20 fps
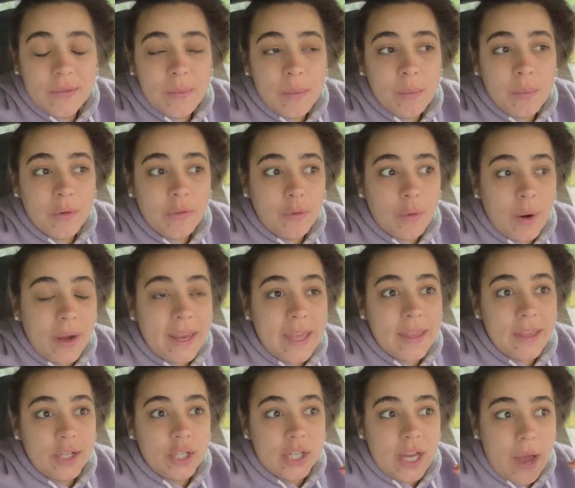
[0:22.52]
before I get
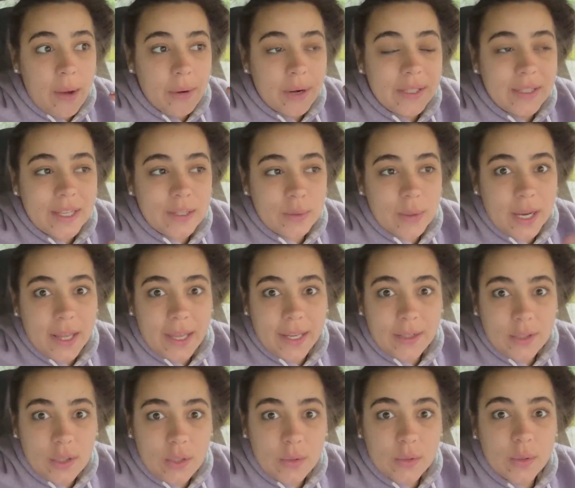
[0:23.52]
the shower, because that's what I like
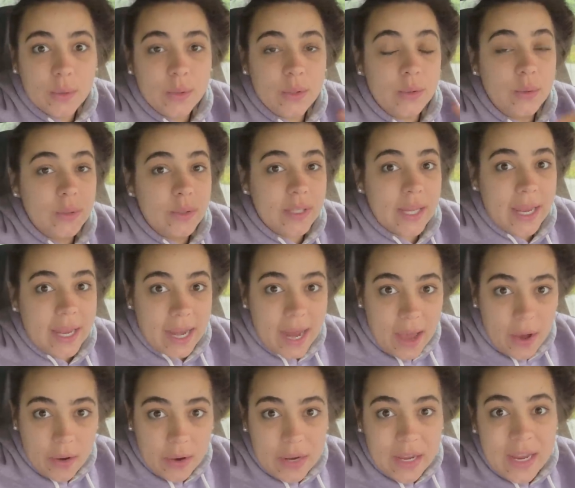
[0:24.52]
to do. So as soon as I get
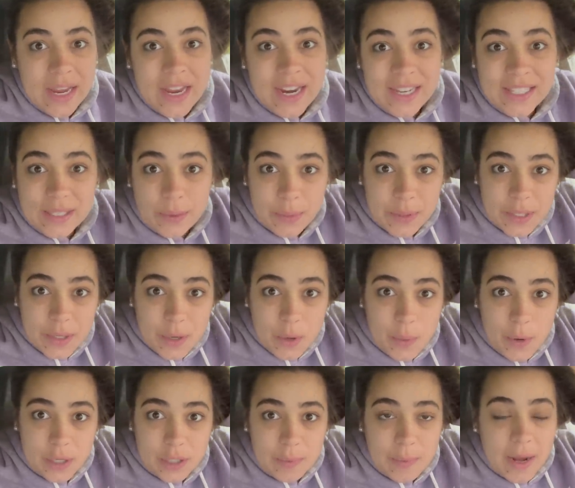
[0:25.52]
out, because I wasn't going to
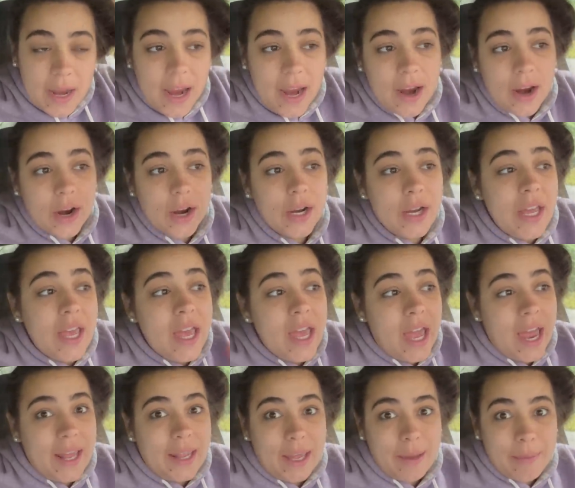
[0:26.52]
wash my hair,
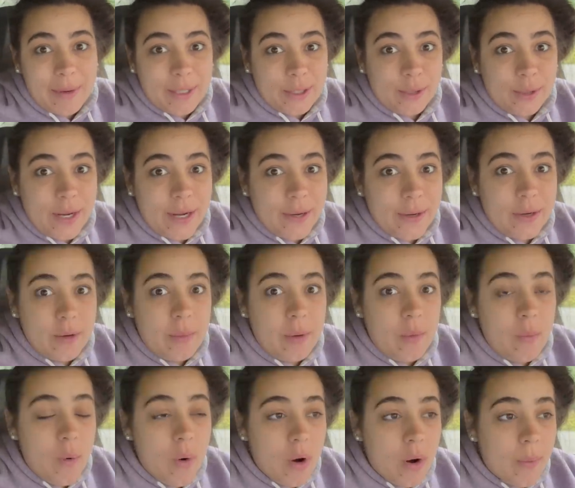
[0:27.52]
I like my straightener to be
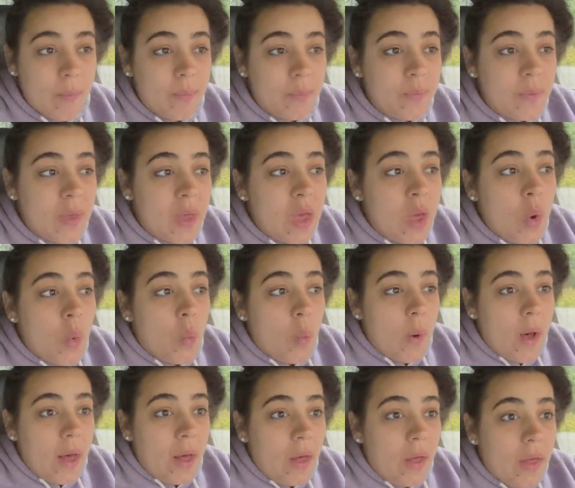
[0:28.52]
warm.
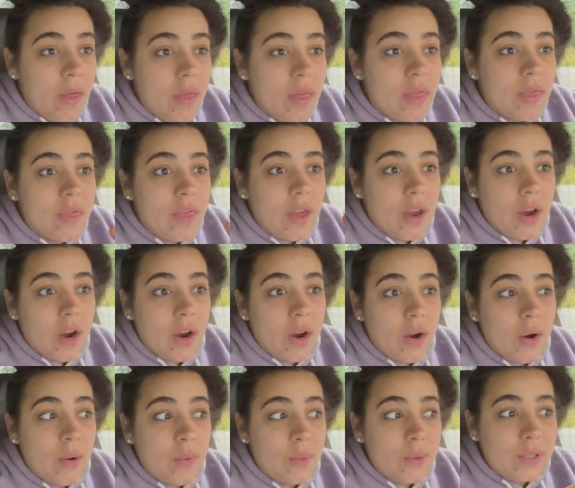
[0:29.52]
Well,
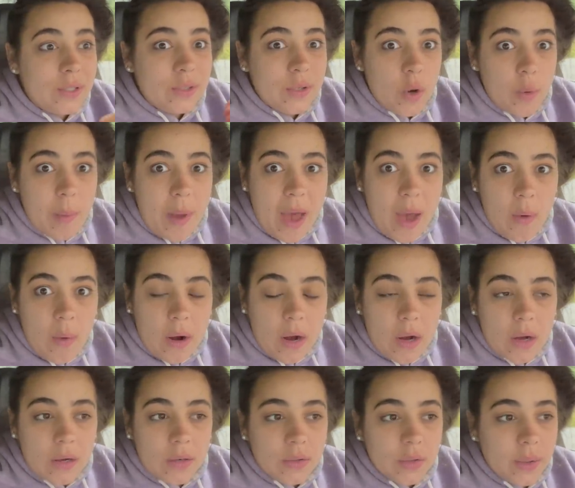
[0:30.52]
there was no
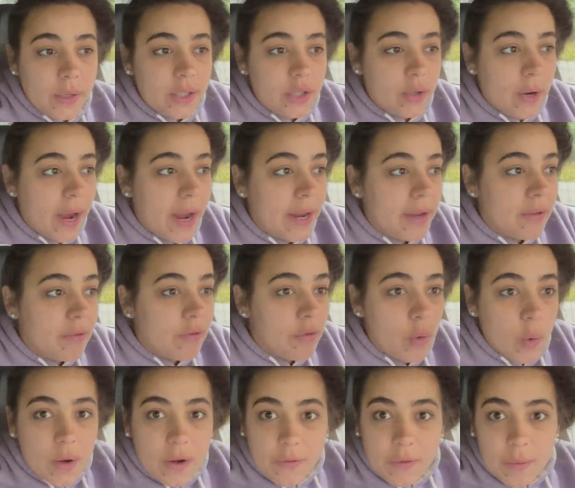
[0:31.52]
power. So I tried
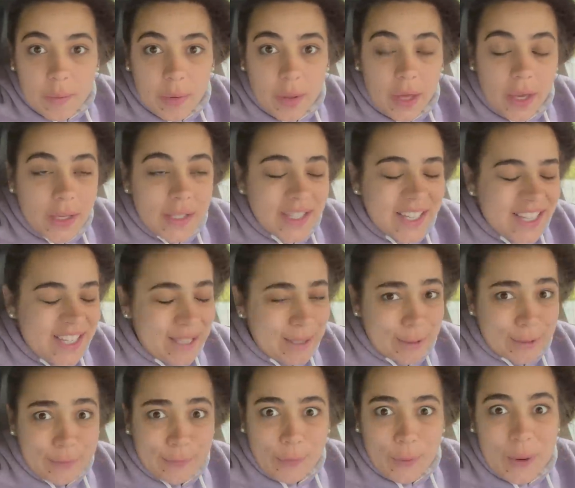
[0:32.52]
4 different plugs, because
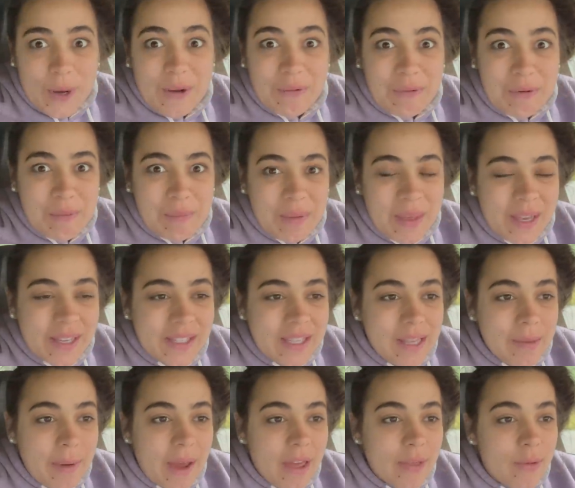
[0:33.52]
there's 4 different plugs in
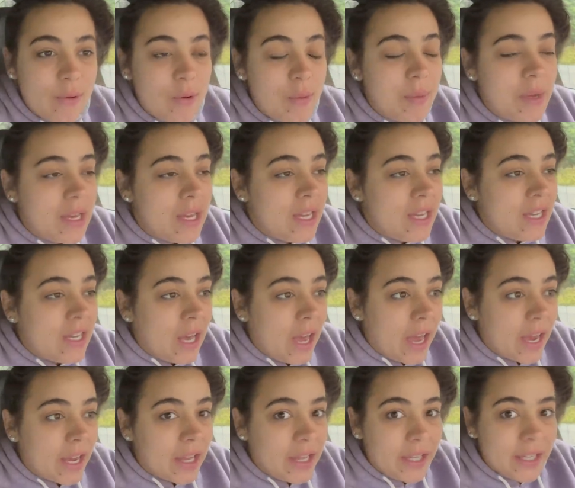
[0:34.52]
the bathroom.
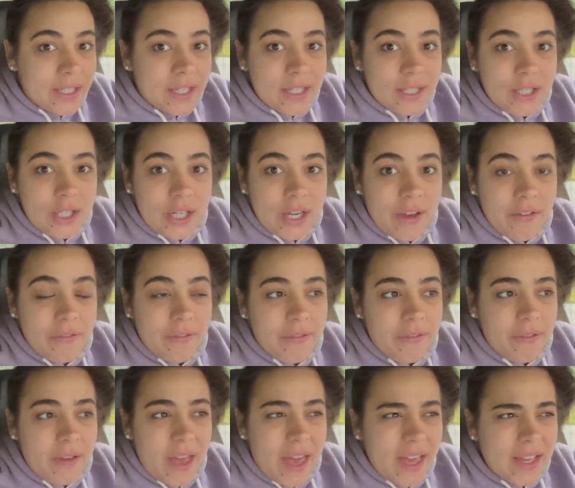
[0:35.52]
I clicked the
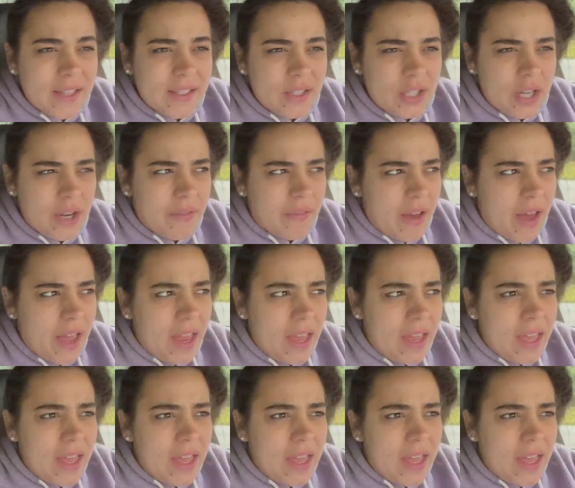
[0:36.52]
GFI,